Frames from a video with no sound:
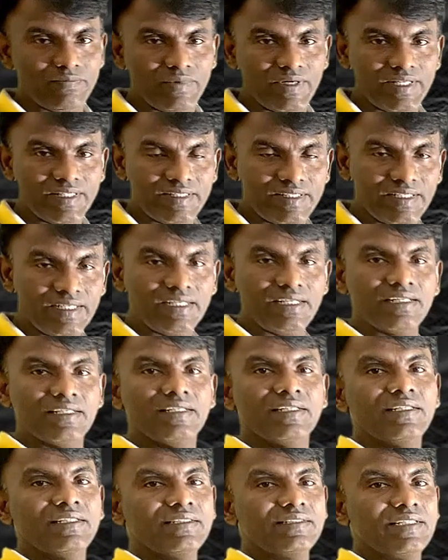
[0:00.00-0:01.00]
method,
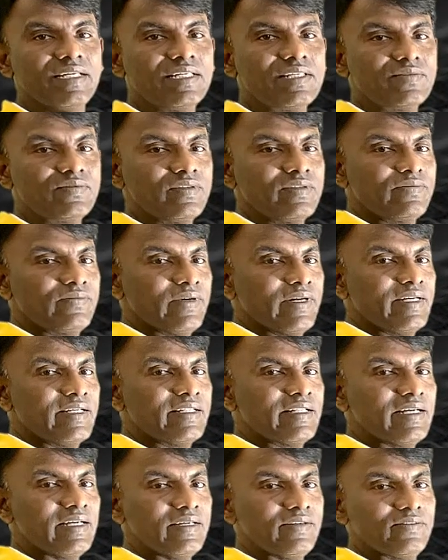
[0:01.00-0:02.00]
just we find
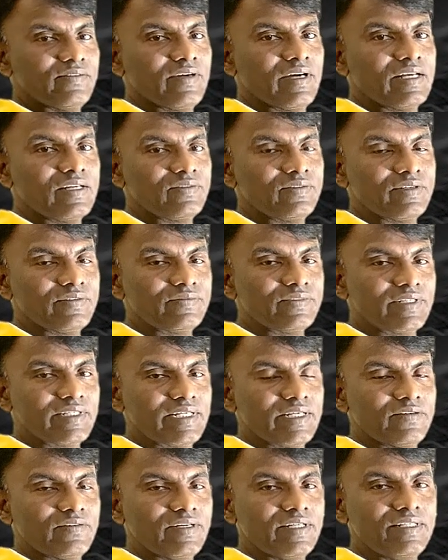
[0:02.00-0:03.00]
the value of the
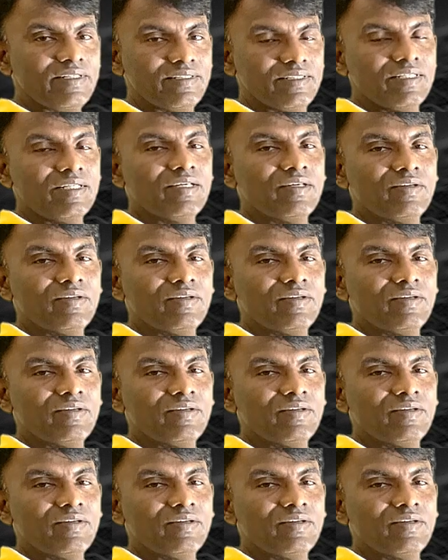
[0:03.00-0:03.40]
given